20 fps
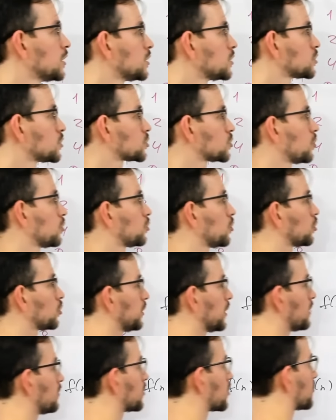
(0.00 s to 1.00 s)
So
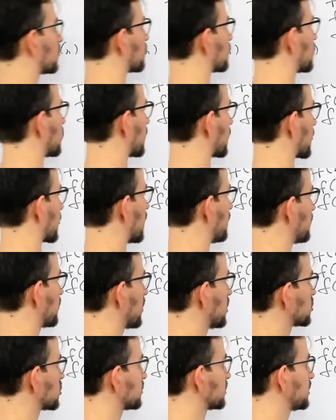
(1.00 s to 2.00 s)
total number of
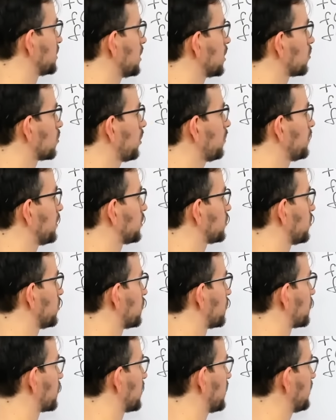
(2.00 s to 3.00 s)
operations here will be
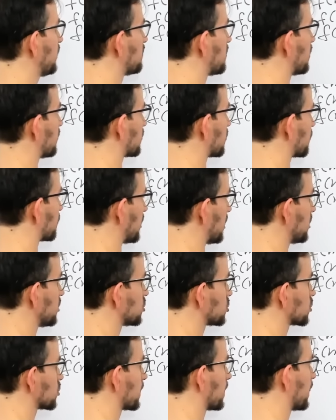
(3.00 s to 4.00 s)
3 in the power of
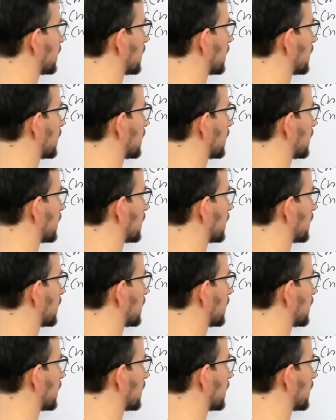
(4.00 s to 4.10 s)
h.